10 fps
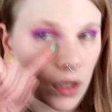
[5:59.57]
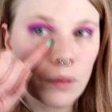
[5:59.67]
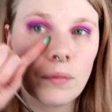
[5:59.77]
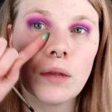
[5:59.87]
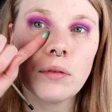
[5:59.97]

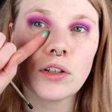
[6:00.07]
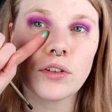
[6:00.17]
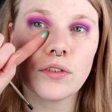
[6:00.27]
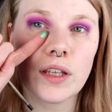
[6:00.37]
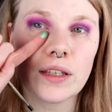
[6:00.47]
Maybe I
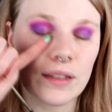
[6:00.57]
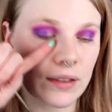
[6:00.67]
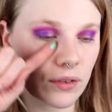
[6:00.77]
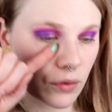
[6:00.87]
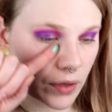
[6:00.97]
should take
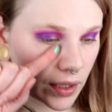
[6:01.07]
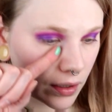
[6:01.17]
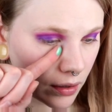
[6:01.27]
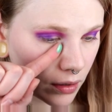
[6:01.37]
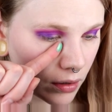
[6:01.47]
this
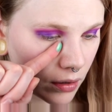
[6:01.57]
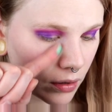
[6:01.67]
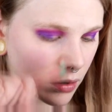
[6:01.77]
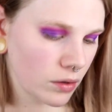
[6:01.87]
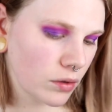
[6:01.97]
green
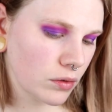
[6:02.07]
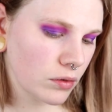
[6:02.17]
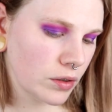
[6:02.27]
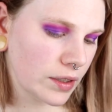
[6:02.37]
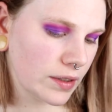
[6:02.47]

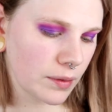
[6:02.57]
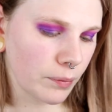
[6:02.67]
or this